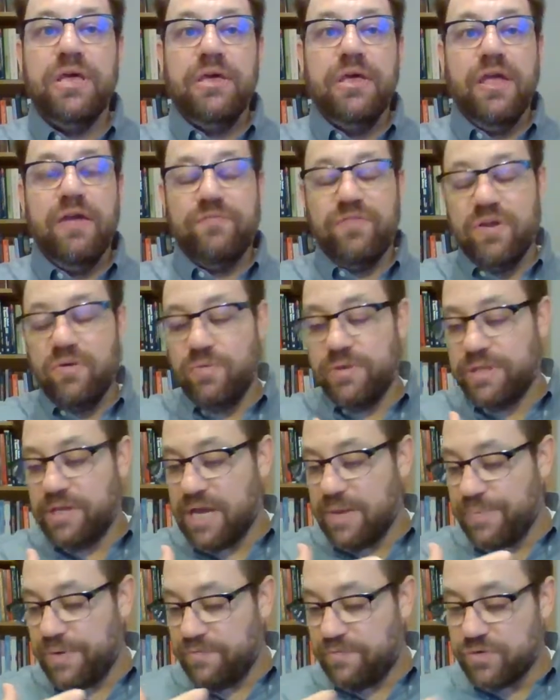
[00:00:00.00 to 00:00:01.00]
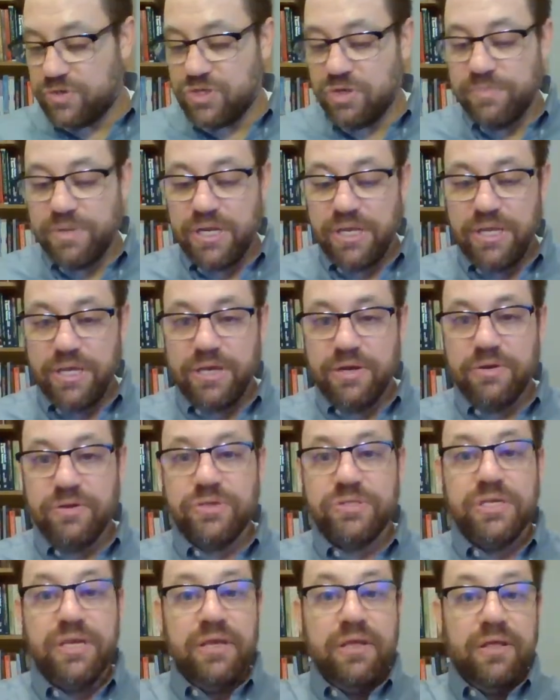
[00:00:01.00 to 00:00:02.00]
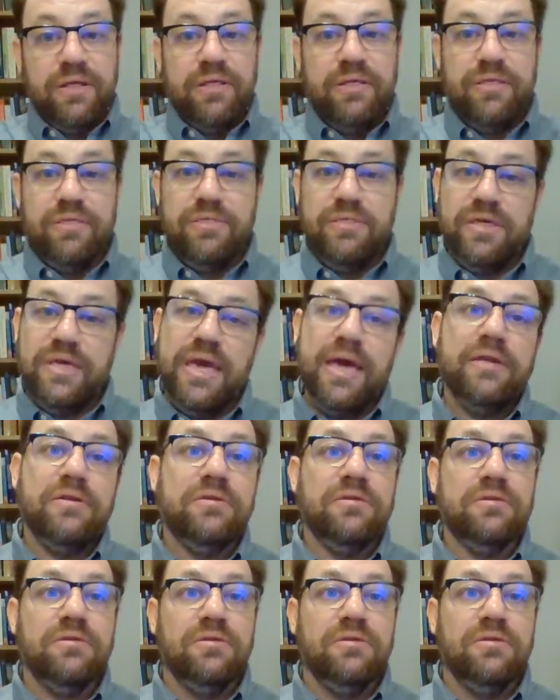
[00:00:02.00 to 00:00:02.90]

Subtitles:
if they're with the company for so many years. The end.